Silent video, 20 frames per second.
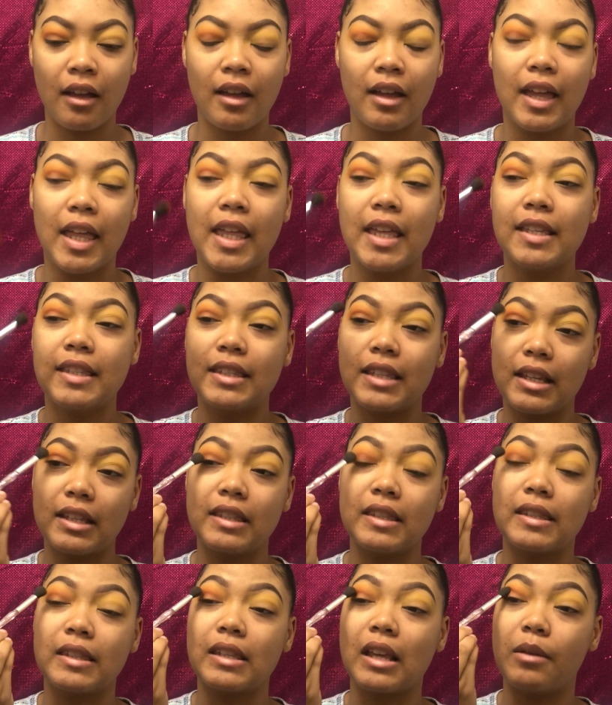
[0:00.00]
he said
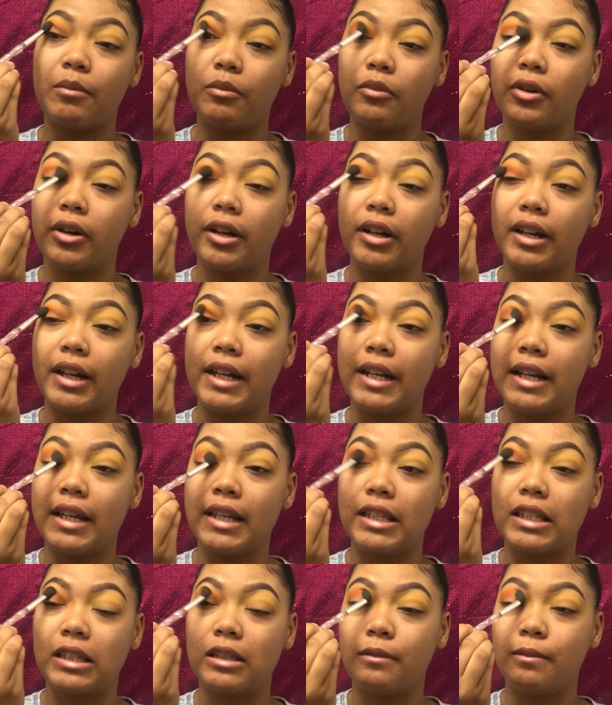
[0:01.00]
somewhere in
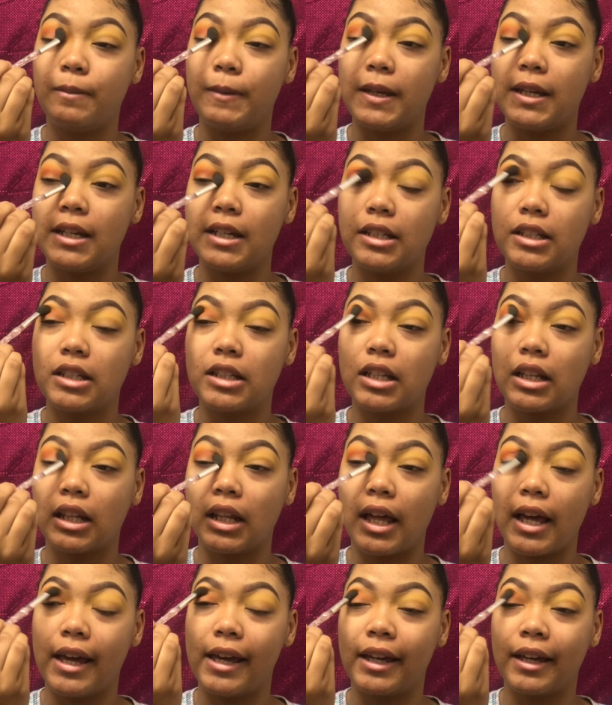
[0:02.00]
his speech,
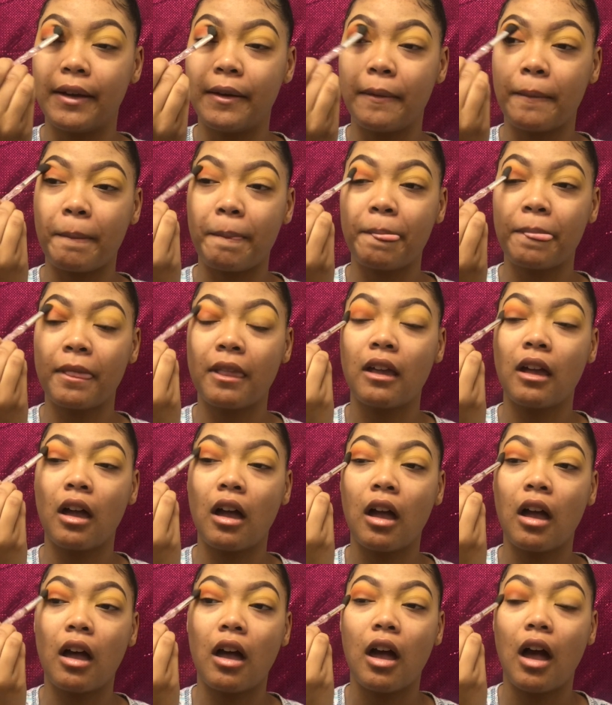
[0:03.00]
like,
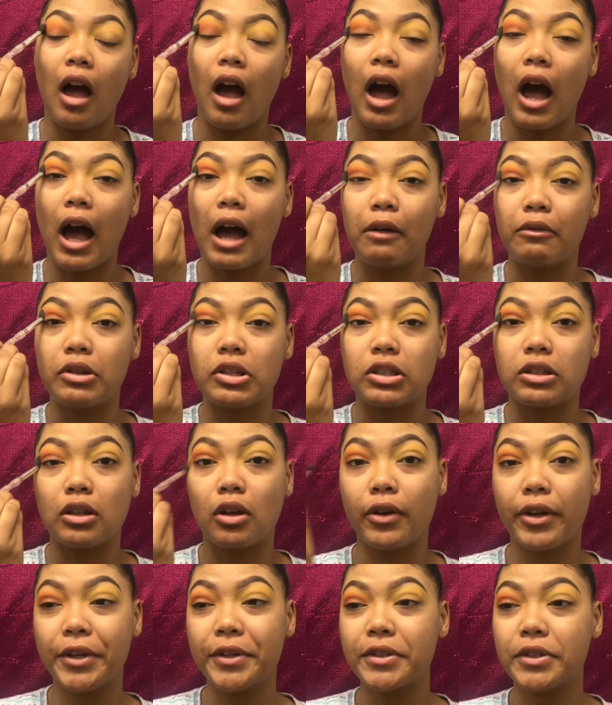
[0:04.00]
I was
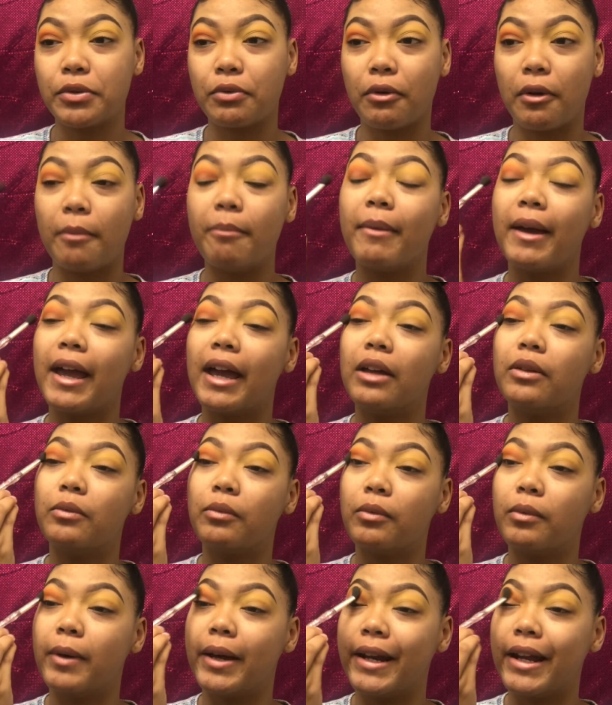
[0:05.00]
loyal to a
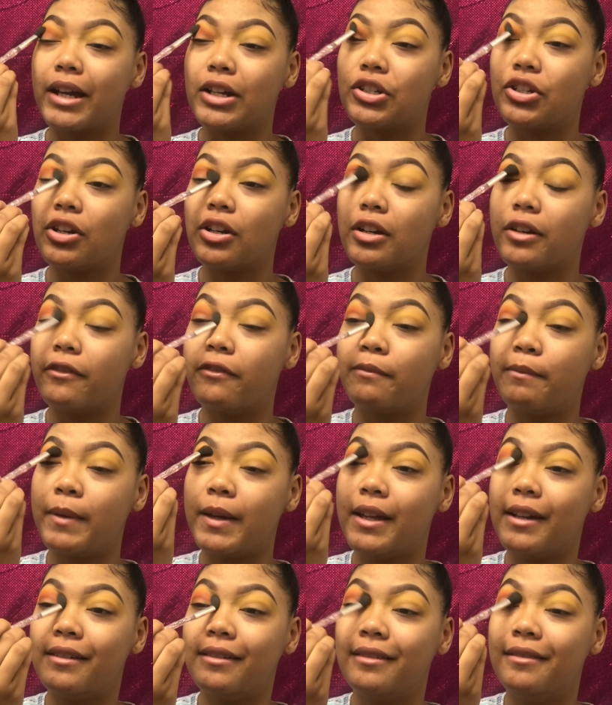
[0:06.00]
man when I shouldn't have
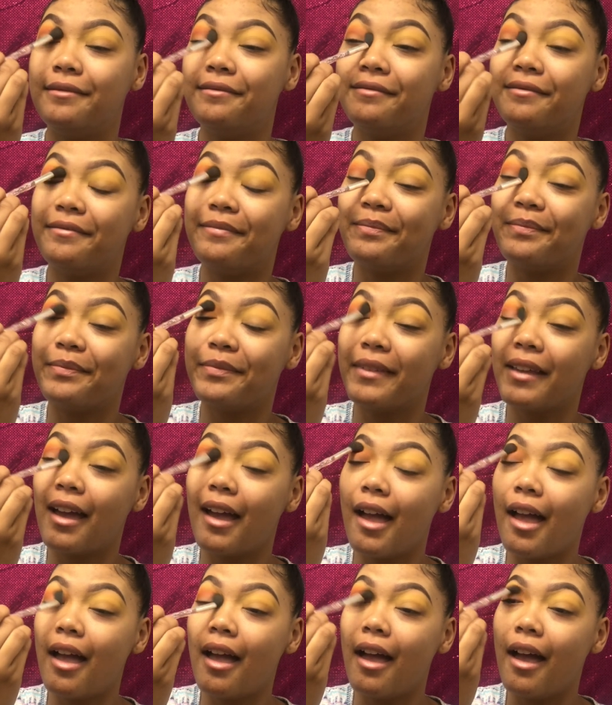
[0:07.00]
been.
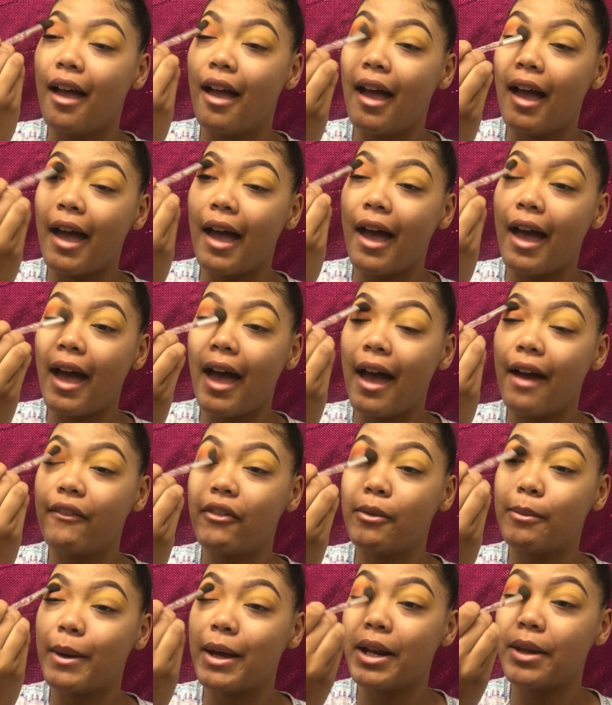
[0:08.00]
And
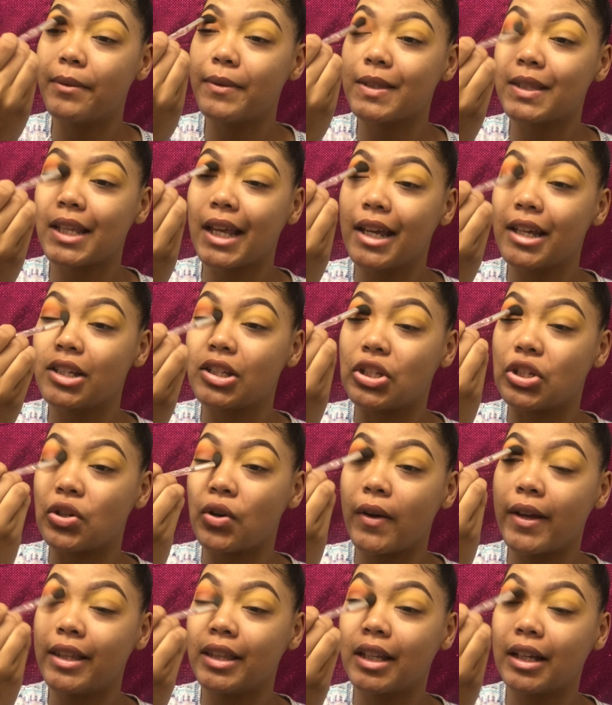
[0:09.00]
everybody was like,
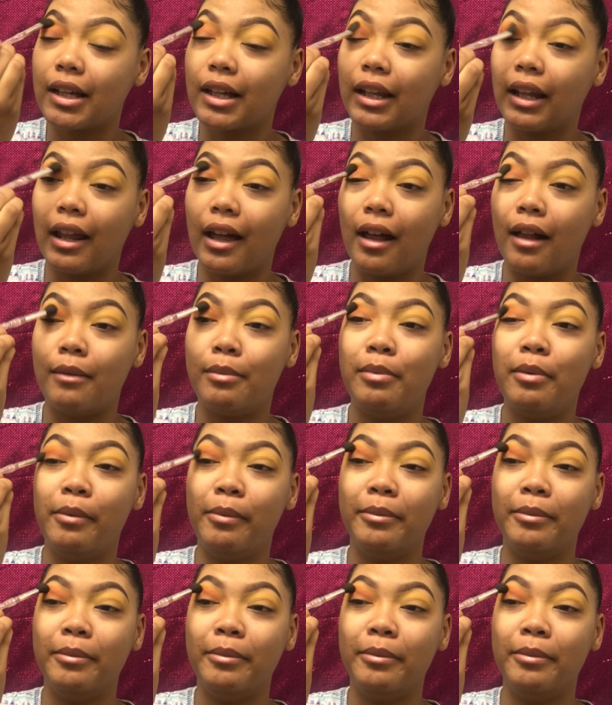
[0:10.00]
join the club.